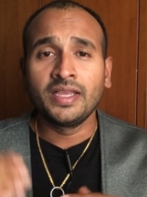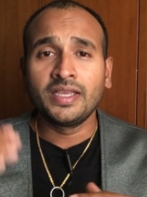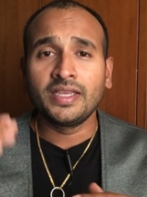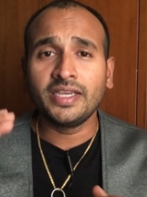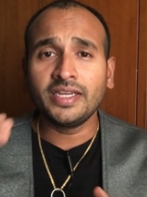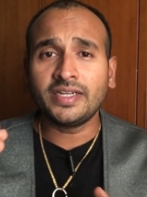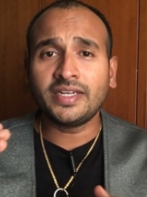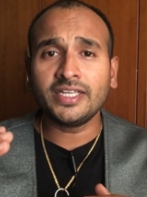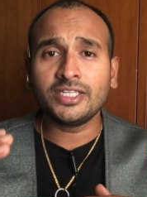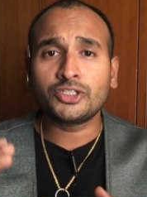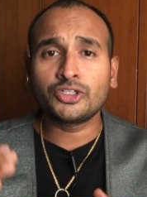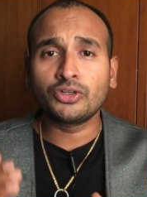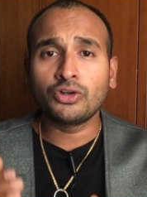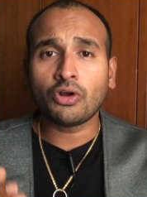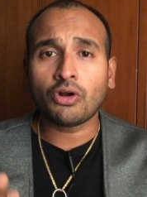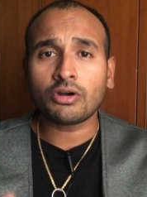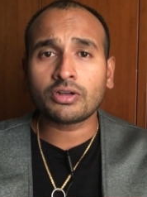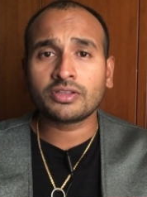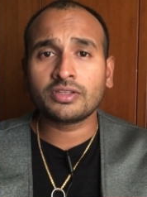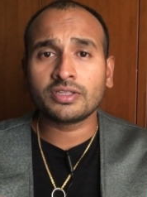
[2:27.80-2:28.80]
It is
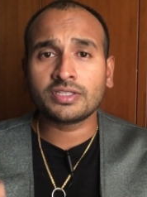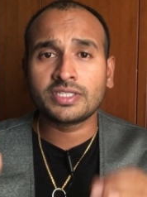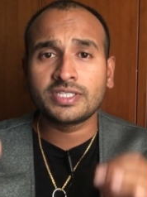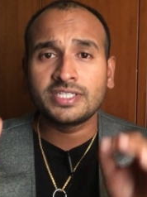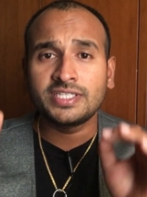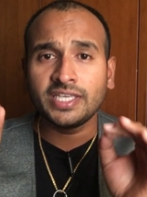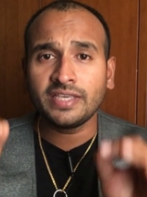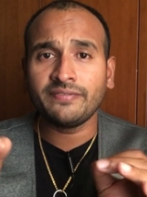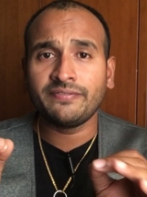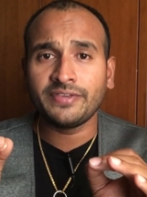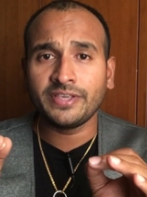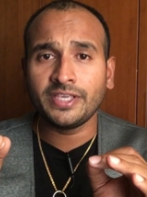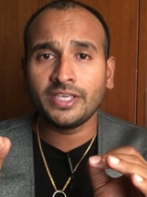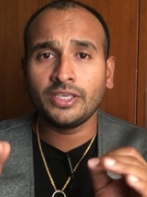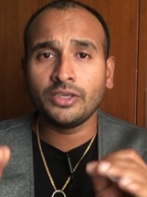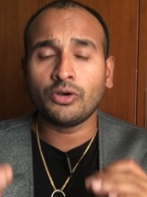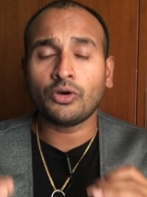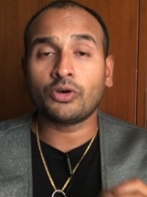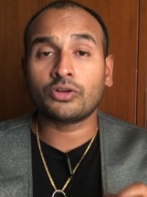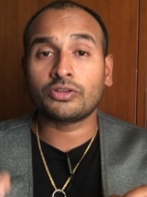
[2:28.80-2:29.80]
not the
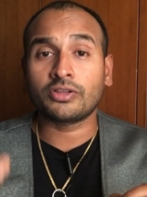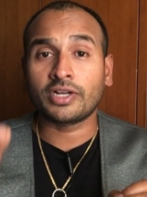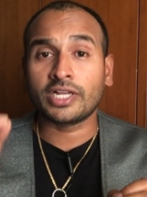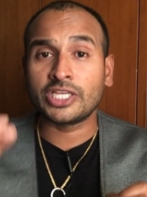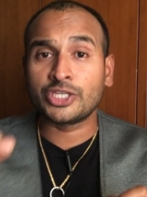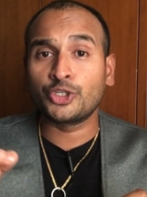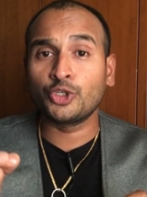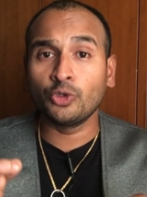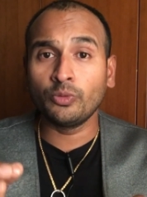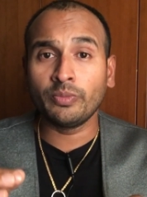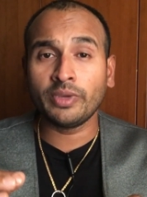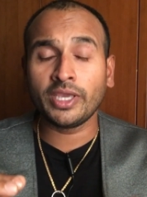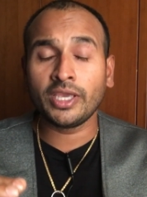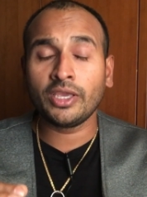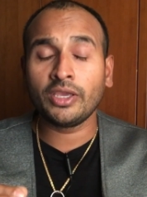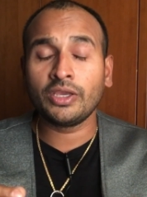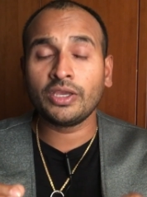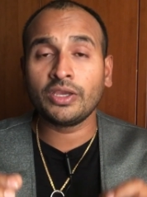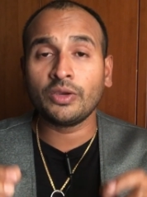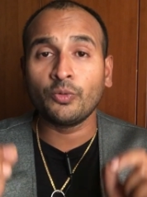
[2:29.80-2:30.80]
CV or the
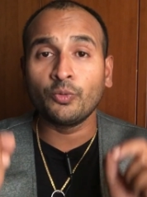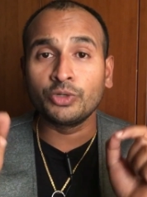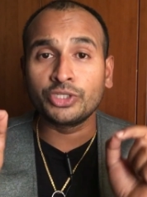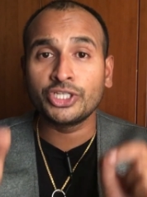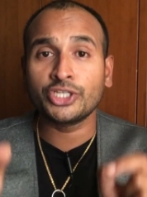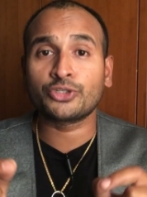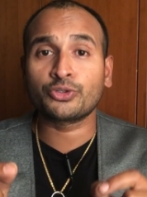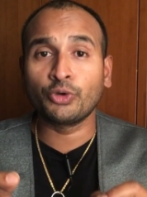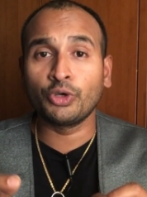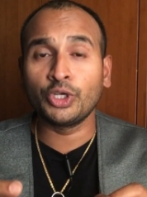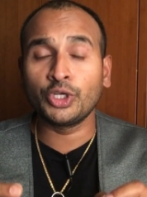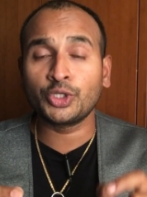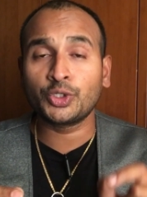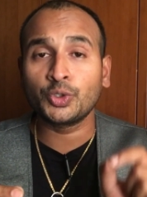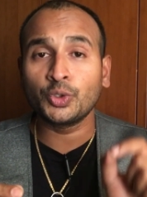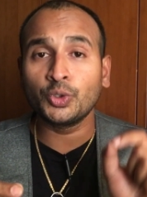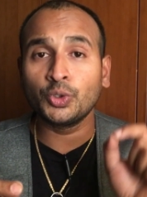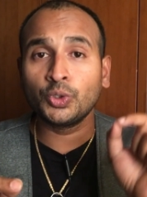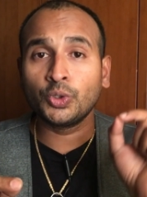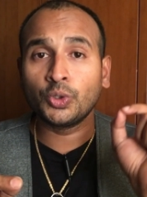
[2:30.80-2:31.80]
resume which is going
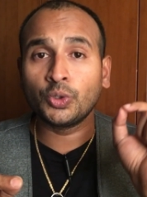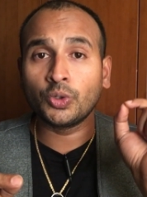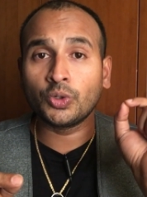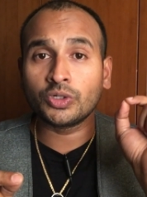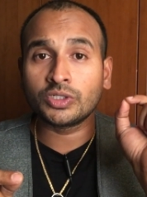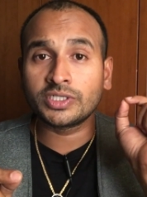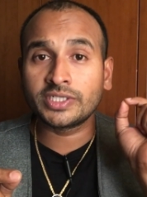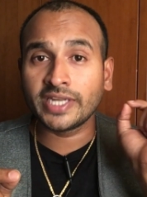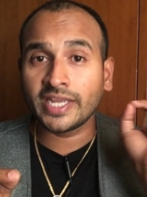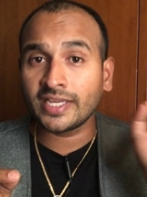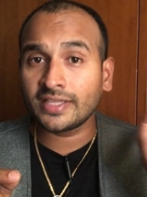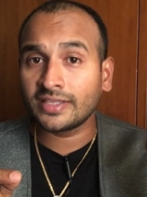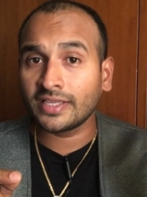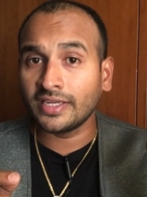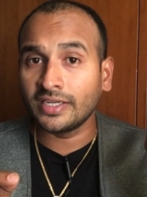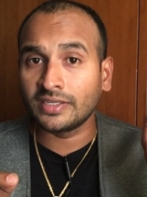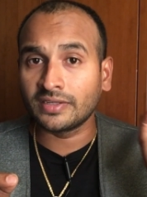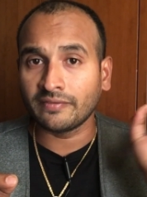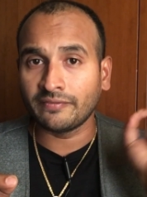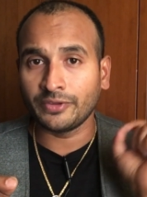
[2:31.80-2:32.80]
to take the
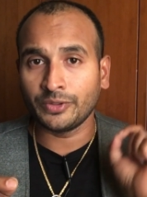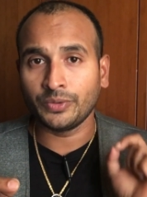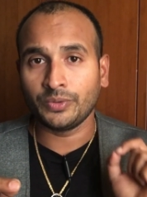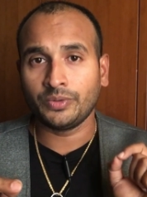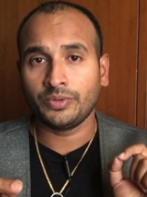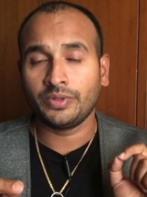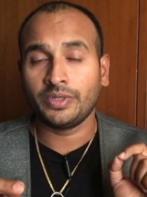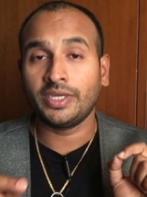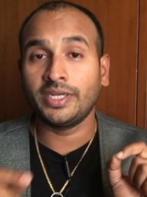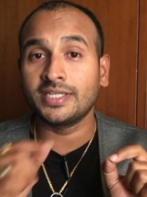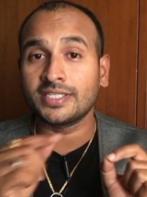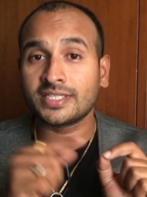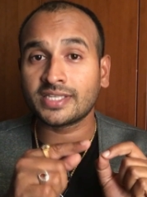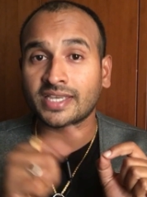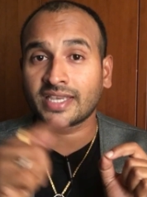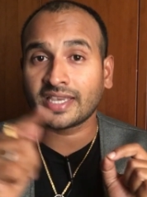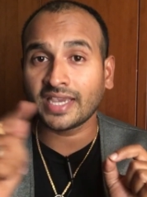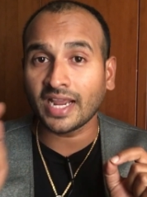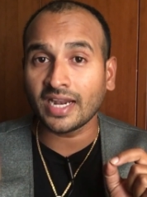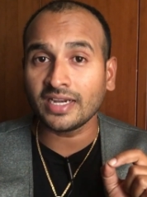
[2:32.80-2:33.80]
interview. It is the
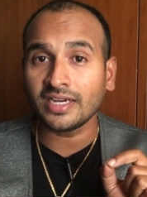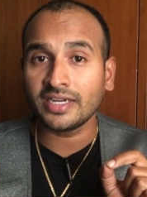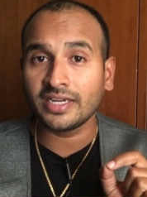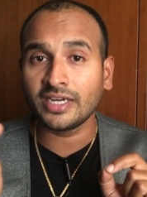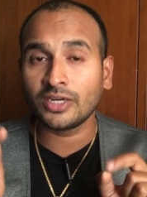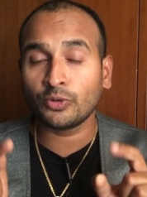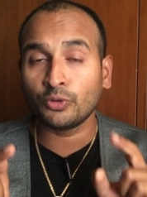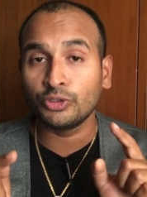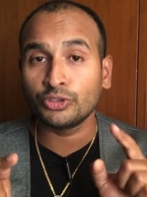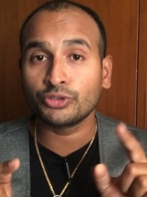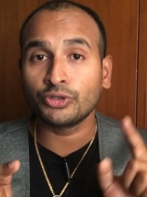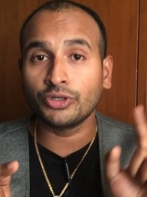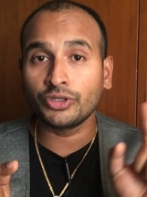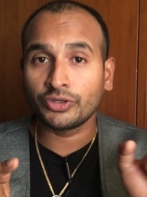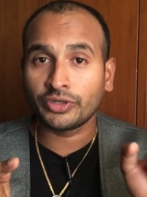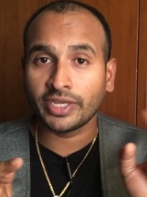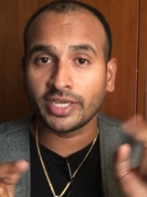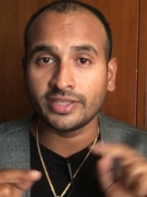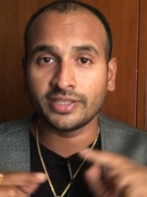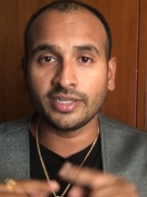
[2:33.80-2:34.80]
candidate who is going to
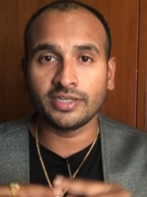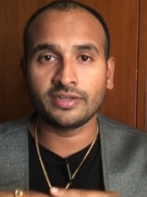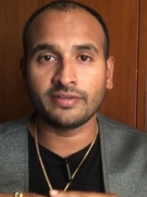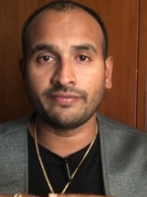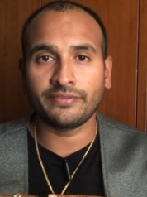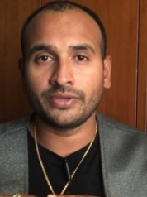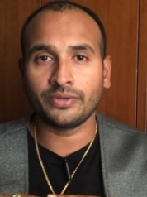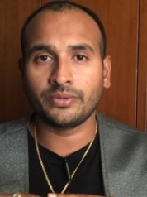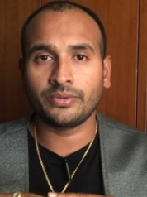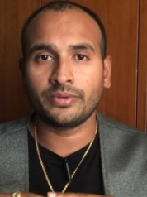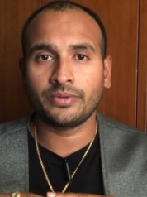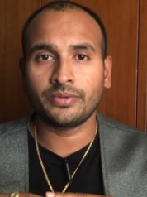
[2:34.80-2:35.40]
take the interview.